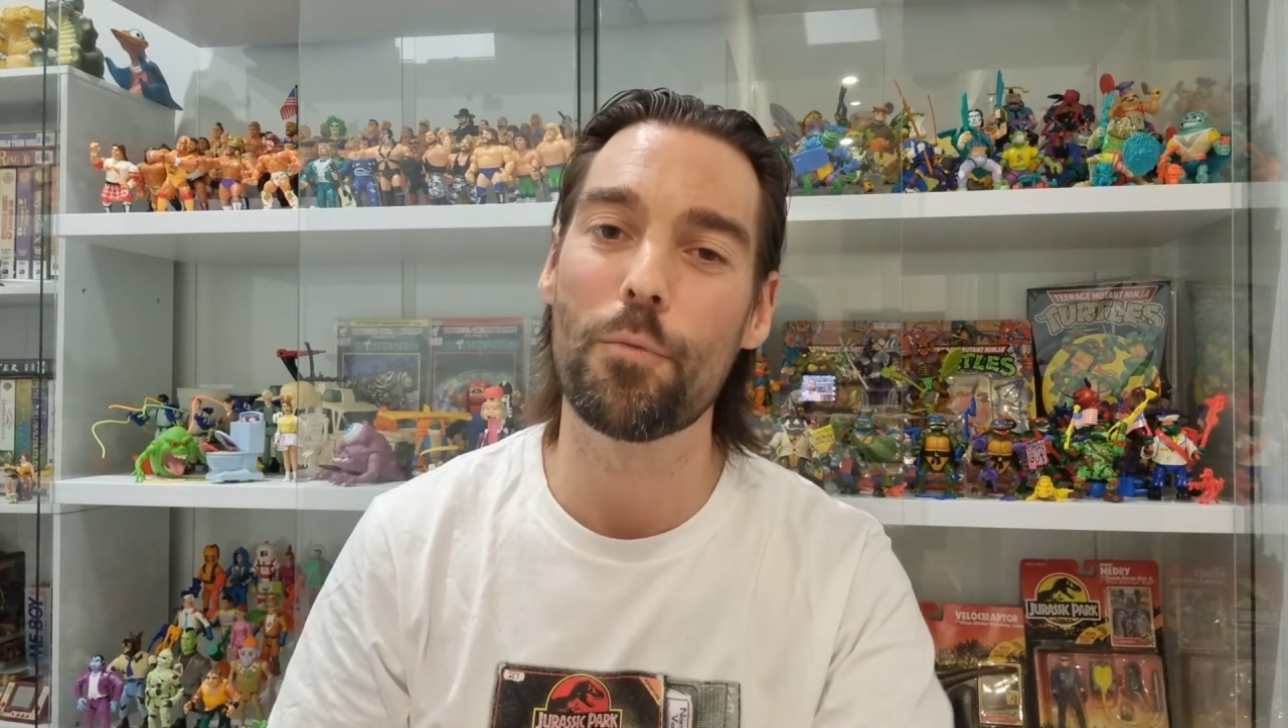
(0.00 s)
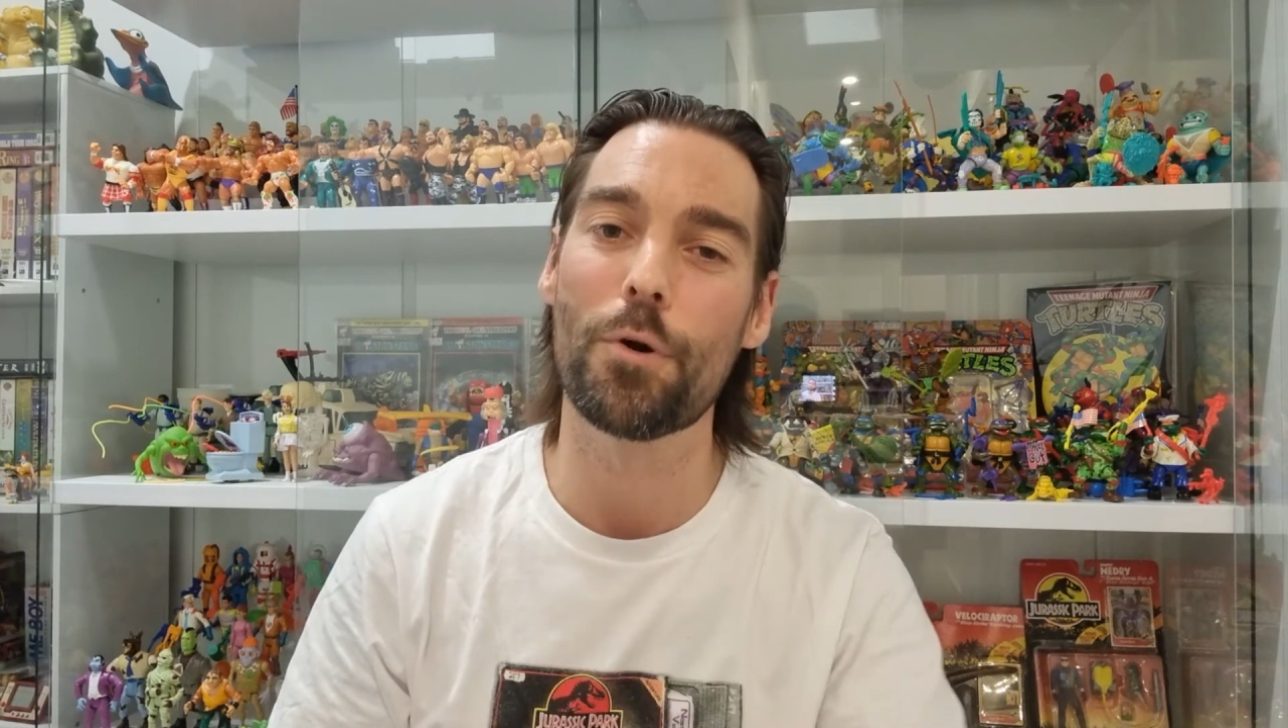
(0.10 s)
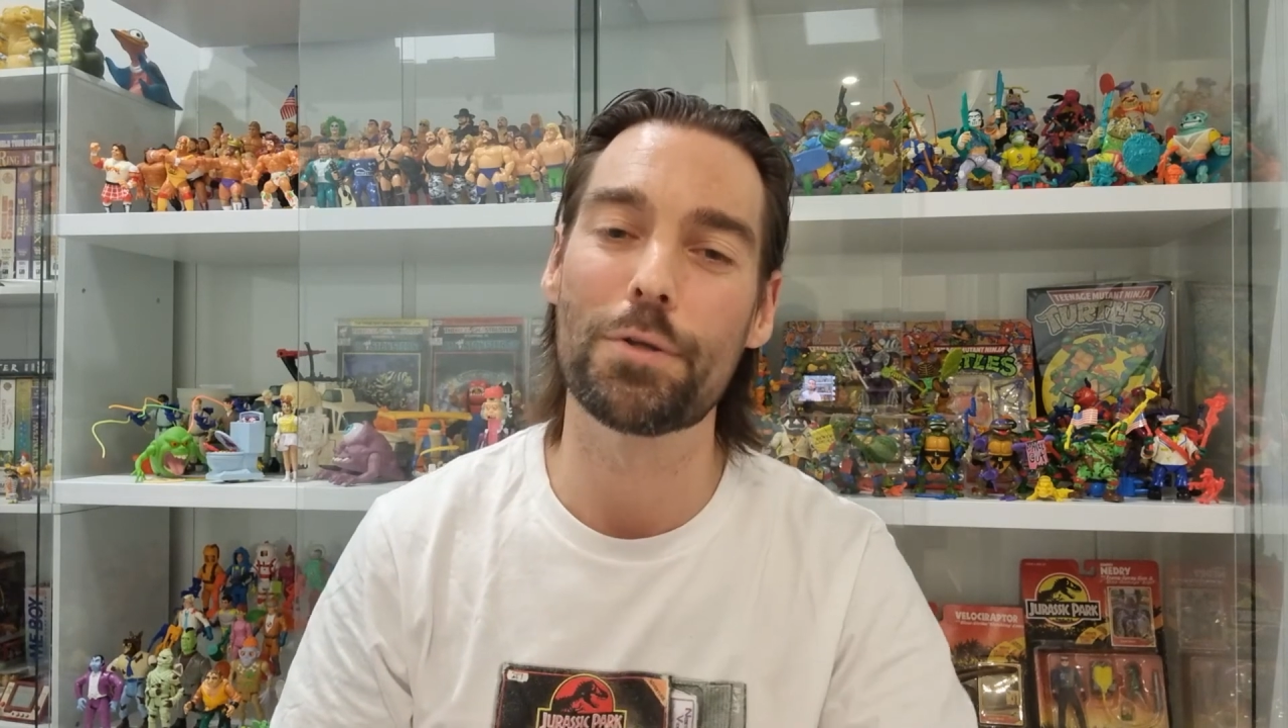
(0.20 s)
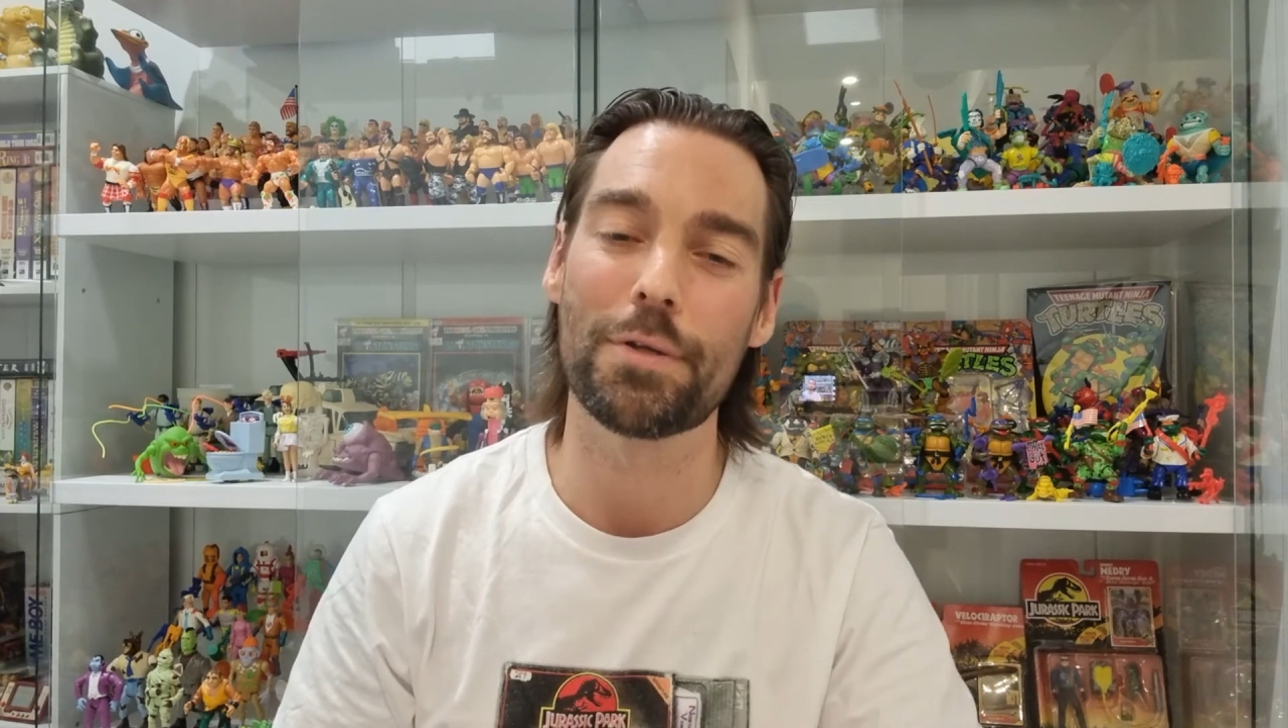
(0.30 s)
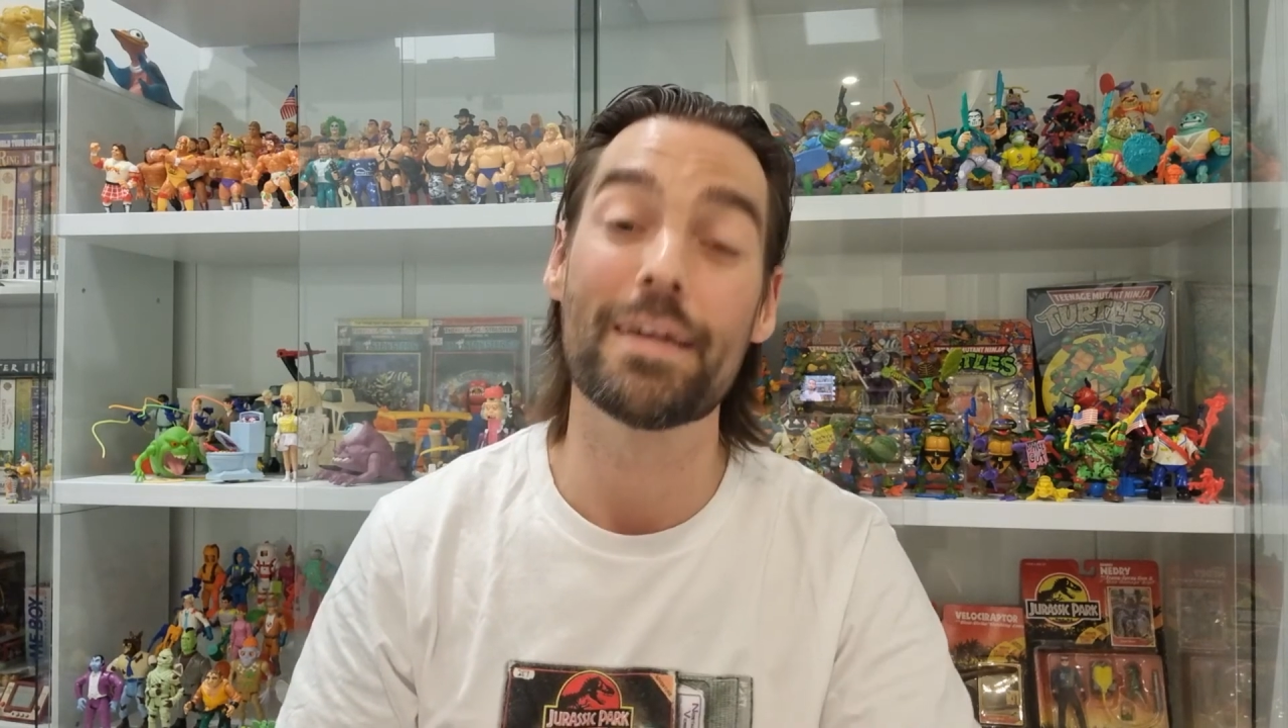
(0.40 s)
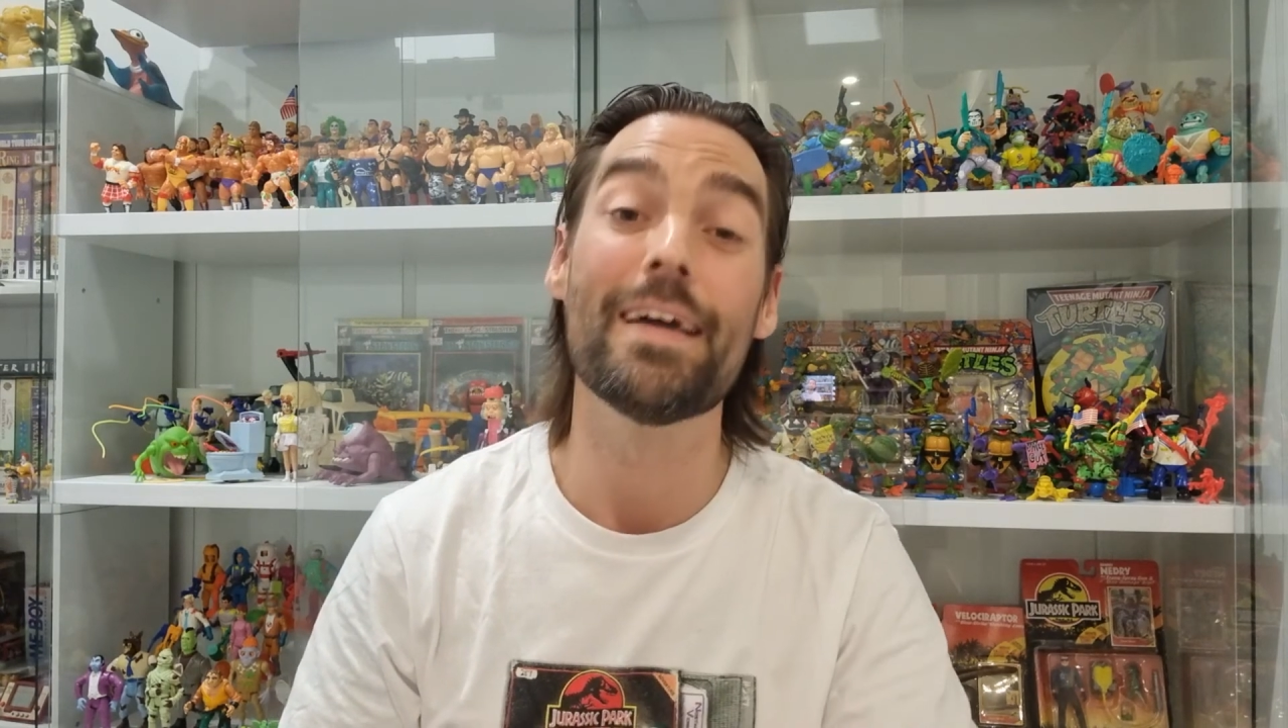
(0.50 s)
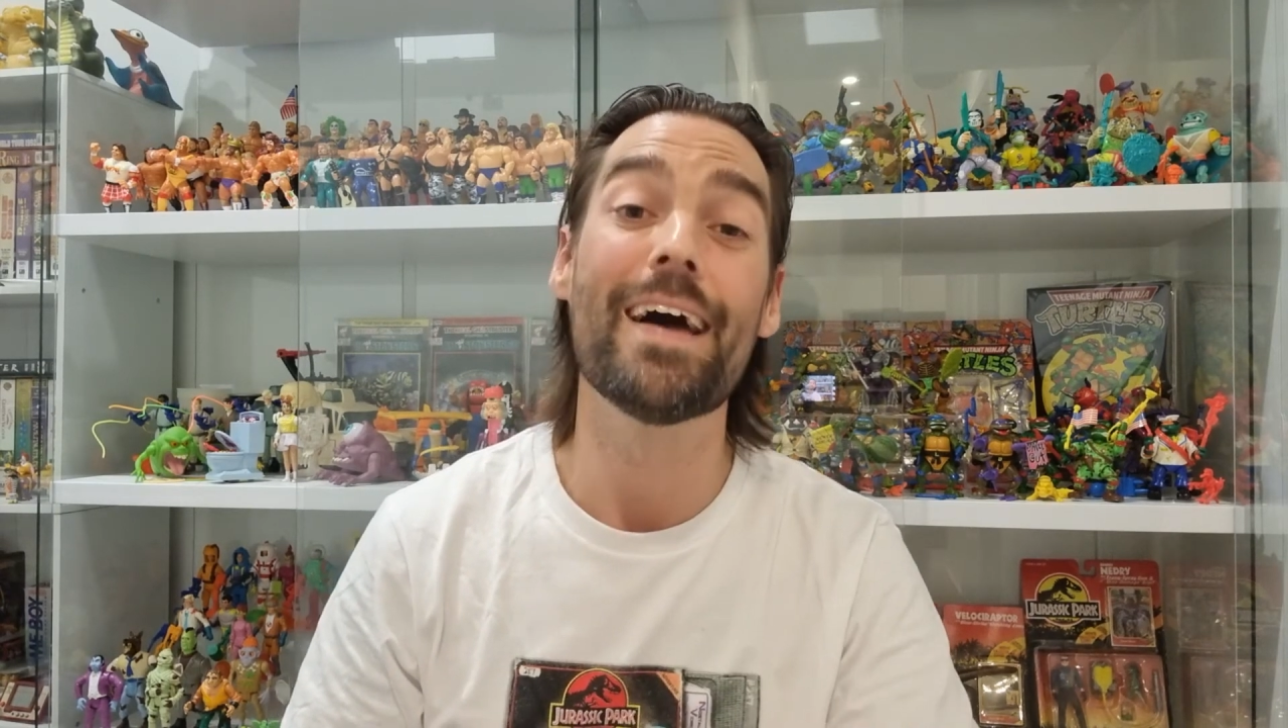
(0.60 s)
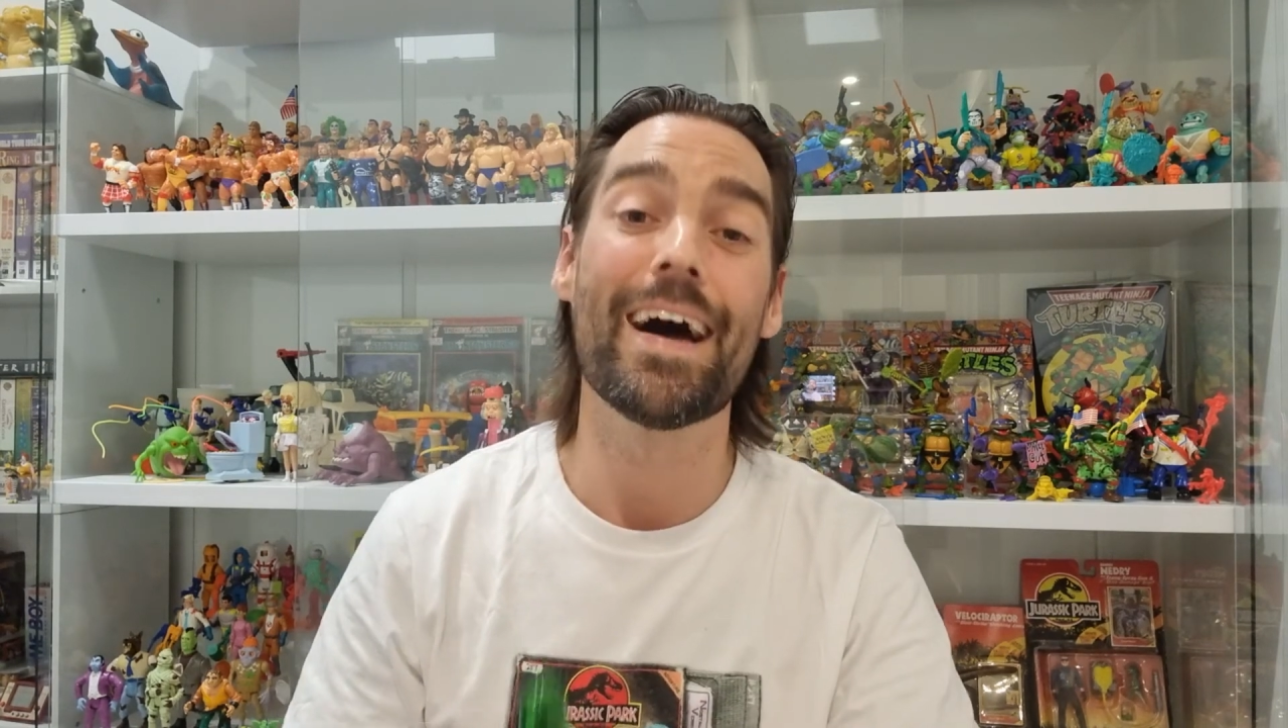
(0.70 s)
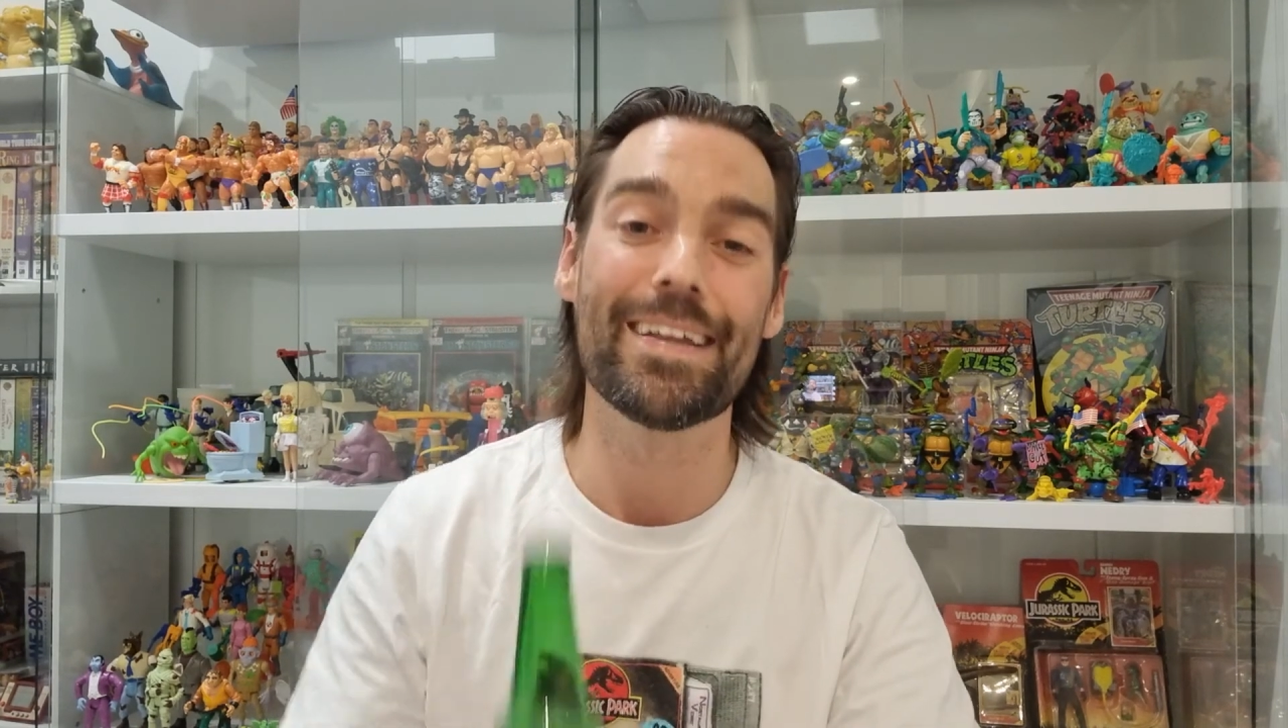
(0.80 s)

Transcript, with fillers: for watching,